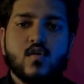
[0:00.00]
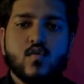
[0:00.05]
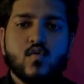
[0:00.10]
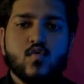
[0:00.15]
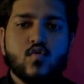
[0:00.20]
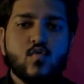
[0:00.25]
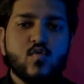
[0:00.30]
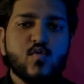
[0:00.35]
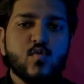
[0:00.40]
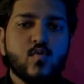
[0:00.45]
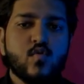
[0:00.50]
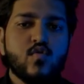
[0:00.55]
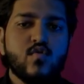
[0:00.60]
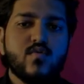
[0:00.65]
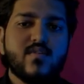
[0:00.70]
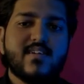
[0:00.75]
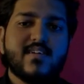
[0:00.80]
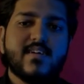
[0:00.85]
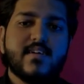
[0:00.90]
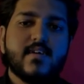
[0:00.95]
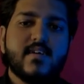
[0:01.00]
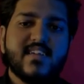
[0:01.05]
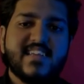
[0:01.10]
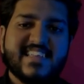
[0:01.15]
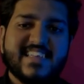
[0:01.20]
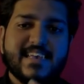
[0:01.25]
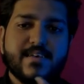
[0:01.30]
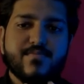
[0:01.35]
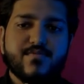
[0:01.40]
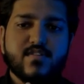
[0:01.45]
who
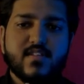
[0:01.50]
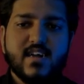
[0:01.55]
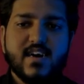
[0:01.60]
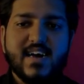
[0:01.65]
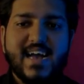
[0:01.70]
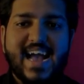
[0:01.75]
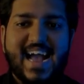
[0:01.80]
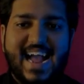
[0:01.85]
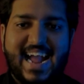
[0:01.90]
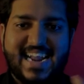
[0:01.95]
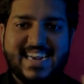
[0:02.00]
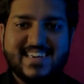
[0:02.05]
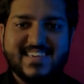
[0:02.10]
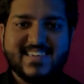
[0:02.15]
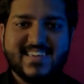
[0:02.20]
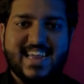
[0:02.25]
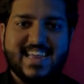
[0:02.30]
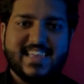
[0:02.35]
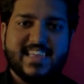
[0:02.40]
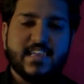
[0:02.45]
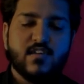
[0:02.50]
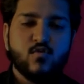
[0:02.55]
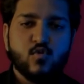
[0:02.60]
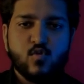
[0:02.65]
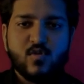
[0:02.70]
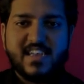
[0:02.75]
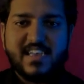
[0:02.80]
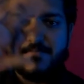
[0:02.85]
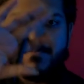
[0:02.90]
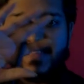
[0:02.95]
gives the hand tracking,
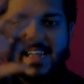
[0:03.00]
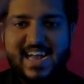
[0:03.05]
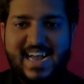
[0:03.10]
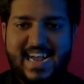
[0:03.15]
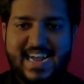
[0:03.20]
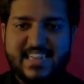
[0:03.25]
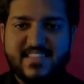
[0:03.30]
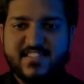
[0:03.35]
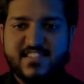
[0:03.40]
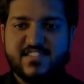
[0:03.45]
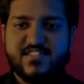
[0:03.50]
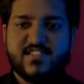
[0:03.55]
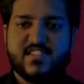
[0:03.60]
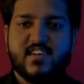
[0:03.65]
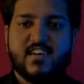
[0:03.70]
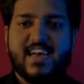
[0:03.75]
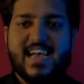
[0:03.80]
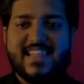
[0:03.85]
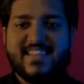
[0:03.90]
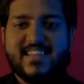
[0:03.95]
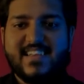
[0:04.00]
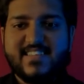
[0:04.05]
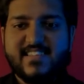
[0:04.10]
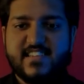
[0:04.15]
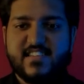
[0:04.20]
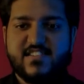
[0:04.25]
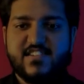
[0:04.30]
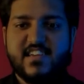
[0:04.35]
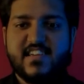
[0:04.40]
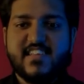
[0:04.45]
who gives the hand gesture, and the
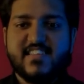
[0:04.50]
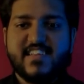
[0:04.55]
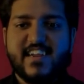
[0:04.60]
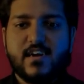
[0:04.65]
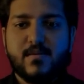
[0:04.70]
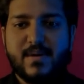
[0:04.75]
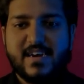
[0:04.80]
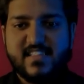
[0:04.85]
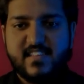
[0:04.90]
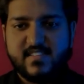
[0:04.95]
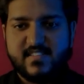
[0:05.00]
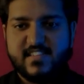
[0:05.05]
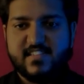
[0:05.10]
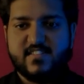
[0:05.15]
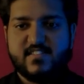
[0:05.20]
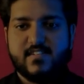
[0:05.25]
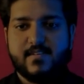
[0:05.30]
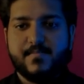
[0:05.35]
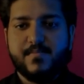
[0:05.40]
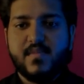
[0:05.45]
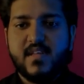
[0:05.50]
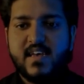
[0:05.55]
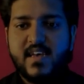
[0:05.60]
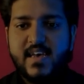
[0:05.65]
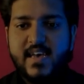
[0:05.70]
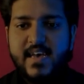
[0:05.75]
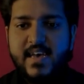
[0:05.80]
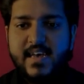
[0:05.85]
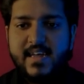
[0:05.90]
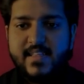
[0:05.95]
gesture is read by the system.
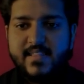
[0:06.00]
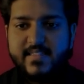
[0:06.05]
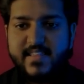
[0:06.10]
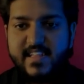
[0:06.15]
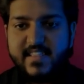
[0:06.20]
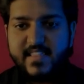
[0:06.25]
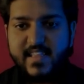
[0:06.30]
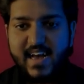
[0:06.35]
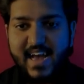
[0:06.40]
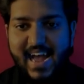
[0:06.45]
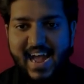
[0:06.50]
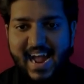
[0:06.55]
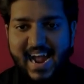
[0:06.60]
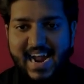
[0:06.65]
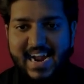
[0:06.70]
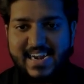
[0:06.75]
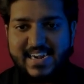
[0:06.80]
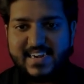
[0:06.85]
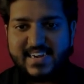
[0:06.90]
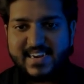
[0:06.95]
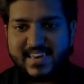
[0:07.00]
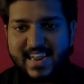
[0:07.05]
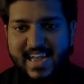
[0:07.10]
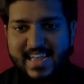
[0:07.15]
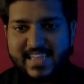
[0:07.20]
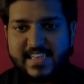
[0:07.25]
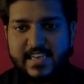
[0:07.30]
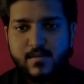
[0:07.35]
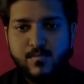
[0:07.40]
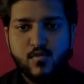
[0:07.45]
Then the hand
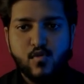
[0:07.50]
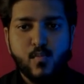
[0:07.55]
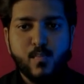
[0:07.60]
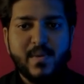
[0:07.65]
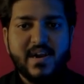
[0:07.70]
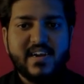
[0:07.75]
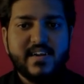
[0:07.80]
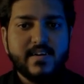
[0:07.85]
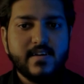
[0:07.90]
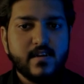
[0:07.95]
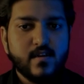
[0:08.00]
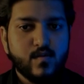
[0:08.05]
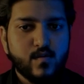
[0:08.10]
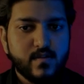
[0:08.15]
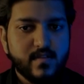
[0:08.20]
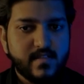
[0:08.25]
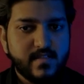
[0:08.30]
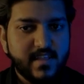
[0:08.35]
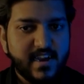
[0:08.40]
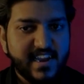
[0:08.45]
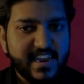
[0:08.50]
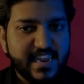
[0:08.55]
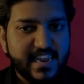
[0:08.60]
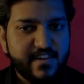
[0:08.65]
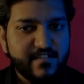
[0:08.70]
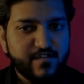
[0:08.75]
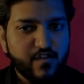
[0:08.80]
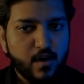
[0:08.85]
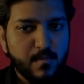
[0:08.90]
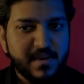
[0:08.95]
tracking movement, the
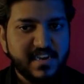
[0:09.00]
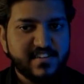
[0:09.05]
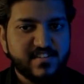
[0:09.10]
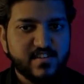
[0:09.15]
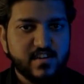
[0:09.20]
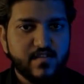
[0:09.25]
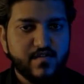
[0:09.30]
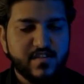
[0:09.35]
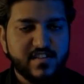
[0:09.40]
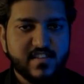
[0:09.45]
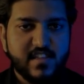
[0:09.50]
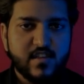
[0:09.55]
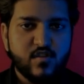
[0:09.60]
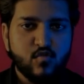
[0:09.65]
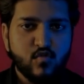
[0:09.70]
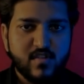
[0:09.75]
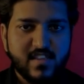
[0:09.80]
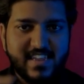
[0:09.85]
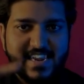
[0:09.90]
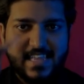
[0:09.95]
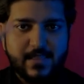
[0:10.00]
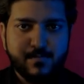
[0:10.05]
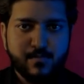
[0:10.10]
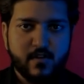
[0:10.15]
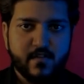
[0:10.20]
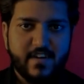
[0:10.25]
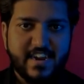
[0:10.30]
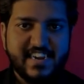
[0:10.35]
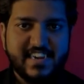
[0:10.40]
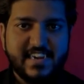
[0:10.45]
information which the user has
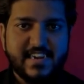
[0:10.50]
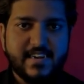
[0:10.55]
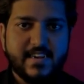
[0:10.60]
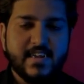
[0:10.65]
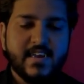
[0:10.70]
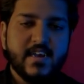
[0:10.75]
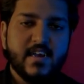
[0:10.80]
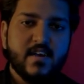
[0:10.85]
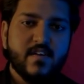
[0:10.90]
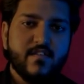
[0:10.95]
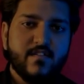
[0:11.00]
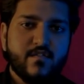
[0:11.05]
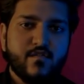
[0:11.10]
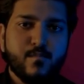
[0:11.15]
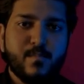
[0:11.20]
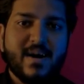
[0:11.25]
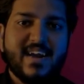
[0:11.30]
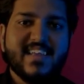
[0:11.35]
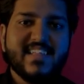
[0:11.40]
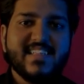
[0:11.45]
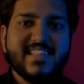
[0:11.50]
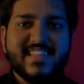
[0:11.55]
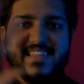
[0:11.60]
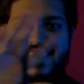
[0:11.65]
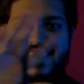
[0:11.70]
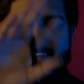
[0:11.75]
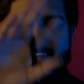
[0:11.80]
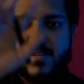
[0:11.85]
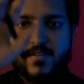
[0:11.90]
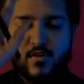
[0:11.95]
provided by
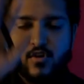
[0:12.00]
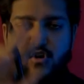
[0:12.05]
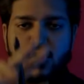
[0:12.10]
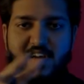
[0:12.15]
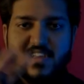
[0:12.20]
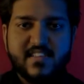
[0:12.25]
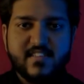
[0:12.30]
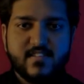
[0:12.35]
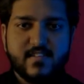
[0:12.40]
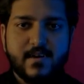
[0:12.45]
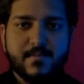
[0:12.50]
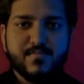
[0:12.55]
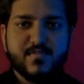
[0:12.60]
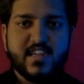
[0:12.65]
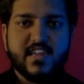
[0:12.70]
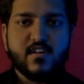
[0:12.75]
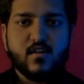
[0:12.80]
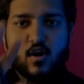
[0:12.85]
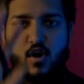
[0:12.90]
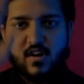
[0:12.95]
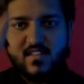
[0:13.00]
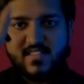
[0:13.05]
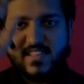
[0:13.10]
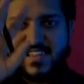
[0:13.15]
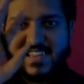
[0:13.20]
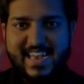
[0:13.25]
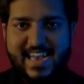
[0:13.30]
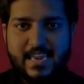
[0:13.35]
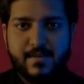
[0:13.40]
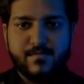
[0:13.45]
drawing something on the
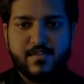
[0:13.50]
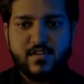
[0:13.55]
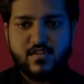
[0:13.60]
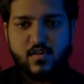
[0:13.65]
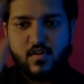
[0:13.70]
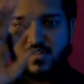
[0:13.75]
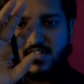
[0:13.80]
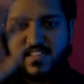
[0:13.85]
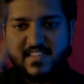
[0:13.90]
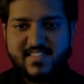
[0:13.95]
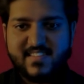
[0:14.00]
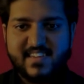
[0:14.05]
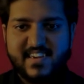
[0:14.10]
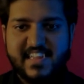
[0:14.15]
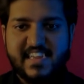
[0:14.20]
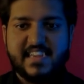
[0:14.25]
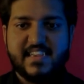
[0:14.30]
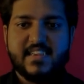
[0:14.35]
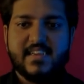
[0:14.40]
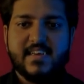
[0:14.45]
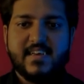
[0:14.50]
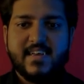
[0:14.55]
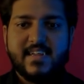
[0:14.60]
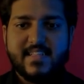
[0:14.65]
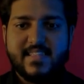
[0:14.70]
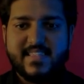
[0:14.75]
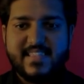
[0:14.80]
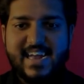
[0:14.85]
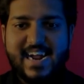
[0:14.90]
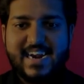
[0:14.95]
canvas on the screen,
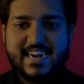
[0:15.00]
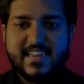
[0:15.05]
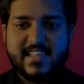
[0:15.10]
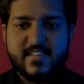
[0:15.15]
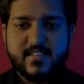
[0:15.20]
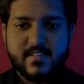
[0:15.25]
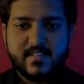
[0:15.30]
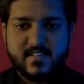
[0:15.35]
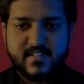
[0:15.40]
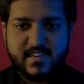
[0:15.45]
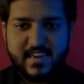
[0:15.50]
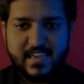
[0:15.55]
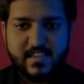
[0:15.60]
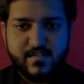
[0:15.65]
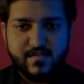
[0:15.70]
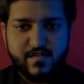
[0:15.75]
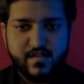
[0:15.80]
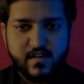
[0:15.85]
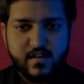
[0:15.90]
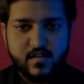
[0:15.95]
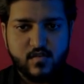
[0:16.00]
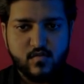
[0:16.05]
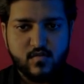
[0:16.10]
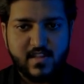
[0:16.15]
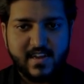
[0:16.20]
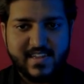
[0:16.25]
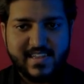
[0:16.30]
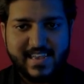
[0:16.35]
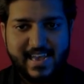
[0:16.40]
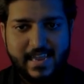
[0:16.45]
that is transferred to
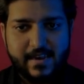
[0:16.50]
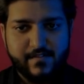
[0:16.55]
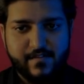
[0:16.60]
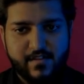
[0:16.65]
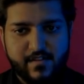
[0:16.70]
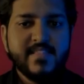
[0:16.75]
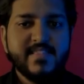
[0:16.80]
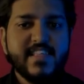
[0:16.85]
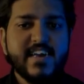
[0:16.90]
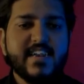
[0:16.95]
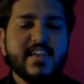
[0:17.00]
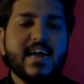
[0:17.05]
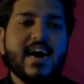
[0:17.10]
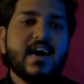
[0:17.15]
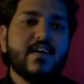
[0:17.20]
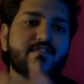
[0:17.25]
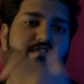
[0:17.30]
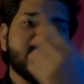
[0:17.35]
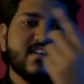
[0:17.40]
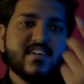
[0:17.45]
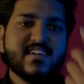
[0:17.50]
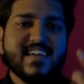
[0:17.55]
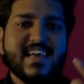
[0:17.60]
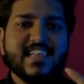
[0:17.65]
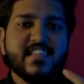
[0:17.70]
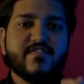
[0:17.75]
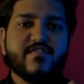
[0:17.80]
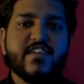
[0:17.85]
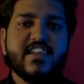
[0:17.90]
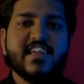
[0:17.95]
the canvas. Then after
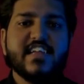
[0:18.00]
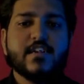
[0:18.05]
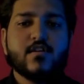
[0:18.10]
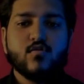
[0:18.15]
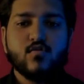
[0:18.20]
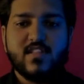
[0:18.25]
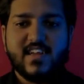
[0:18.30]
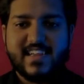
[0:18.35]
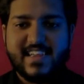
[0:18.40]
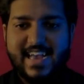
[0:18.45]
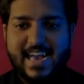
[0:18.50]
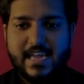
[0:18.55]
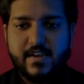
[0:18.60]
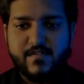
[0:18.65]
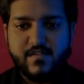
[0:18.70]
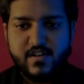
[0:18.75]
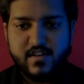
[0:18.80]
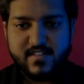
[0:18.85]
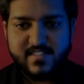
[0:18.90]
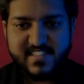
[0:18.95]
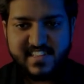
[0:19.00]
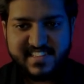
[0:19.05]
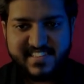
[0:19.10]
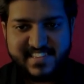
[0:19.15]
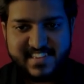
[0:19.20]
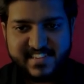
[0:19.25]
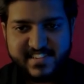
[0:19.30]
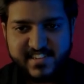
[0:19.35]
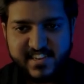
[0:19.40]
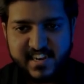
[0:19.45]
transferring it to the canvas, the
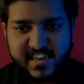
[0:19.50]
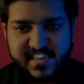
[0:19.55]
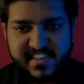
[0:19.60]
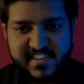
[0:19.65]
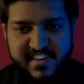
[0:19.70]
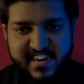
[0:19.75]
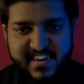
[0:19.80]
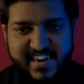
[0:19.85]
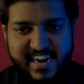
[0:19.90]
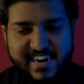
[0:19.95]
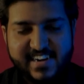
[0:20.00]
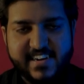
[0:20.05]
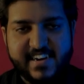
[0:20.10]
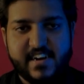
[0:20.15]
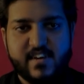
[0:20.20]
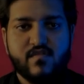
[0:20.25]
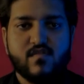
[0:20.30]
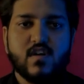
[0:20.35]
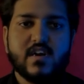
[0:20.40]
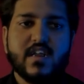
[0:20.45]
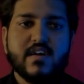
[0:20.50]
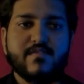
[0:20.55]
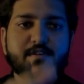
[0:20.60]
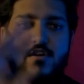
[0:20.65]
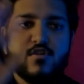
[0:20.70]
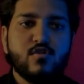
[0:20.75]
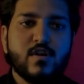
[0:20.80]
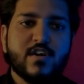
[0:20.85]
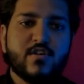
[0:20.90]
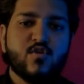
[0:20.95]
gesture is detected. Whatever
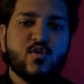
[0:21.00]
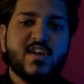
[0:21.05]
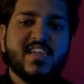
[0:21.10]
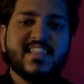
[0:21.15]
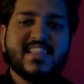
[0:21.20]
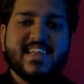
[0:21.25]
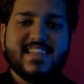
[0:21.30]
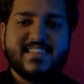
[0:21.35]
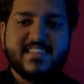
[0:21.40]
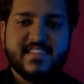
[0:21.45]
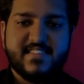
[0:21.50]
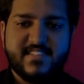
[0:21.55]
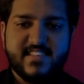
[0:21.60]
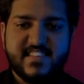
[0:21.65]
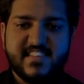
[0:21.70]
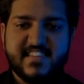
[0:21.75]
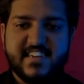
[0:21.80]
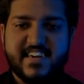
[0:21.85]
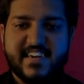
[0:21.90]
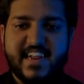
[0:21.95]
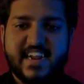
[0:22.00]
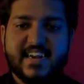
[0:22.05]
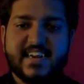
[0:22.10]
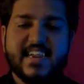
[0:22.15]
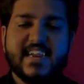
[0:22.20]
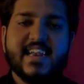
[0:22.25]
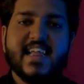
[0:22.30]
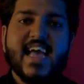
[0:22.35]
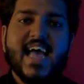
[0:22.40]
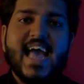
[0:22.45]
you are drawing, that gesture is
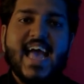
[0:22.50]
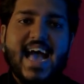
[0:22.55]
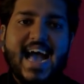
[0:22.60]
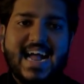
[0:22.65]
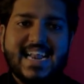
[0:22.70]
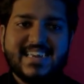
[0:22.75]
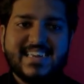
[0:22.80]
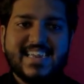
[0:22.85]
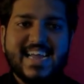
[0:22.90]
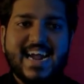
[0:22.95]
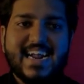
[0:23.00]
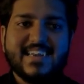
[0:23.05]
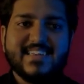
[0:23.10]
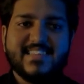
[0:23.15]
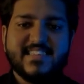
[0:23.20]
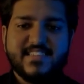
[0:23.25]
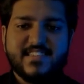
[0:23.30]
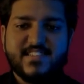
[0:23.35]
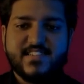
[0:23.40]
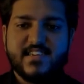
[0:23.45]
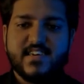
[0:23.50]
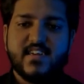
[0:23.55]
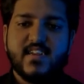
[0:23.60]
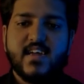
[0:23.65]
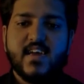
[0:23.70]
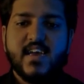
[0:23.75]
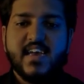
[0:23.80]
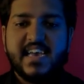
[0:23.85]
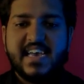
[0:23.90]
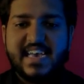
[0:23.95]
detected, and that
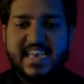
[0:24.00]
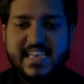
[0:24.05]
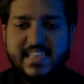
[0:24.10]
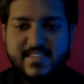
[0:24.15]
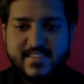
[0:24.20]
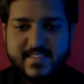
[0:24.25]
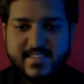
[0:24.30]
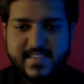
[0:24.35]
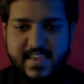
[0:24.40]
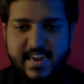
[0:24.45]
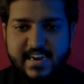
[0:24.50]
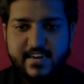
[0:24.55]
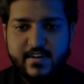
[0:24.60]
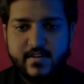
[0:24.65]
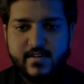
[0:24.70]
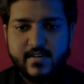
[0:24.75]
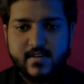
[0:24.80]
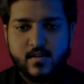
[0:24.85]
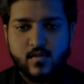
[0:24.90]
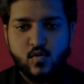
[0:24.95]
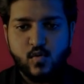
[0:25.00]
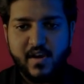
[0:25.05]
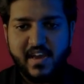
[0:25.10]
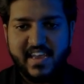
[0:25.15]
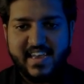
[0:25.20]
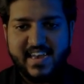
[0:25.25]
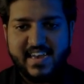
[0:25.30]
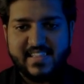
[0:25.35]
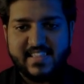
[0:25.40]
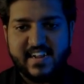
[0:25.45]
gesture is sent to
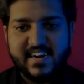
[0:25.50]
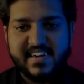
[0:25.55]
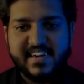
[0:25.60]
AI. The